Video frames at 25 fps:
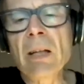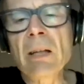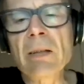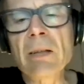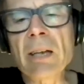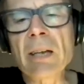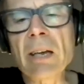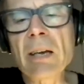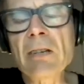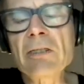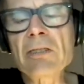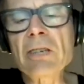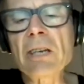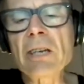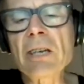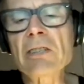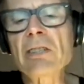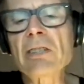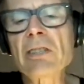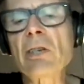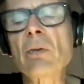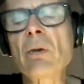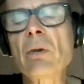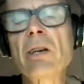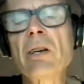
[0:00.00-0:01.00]
that is
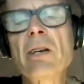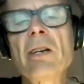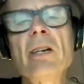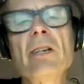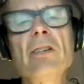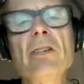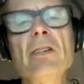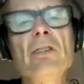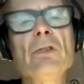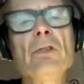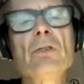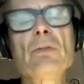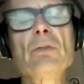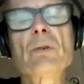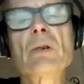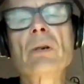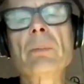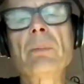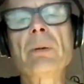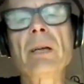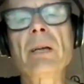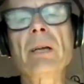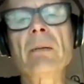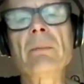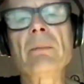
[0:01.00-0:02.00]
actually quite an unusual
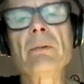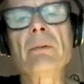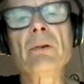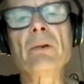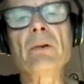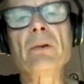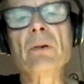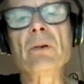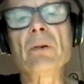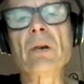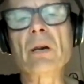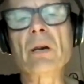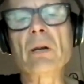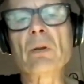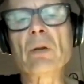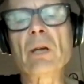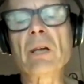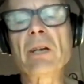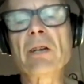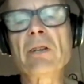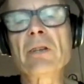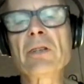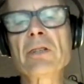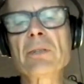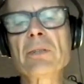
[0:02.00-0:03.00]
bamboo. A
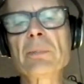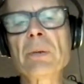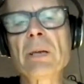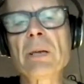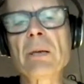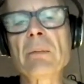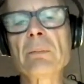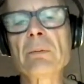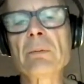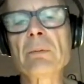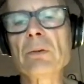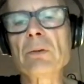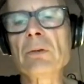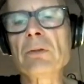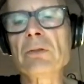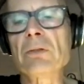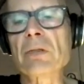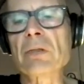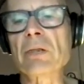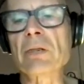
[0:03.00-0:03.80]
lot of those bamboos